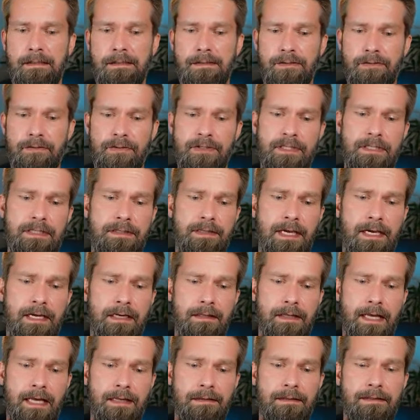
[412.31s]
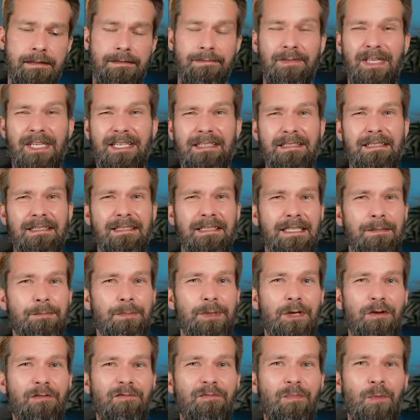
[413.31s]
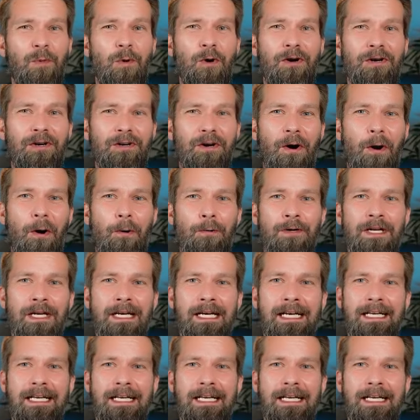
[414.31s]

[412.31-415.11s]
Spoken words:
So you see there that there's a little bit of more code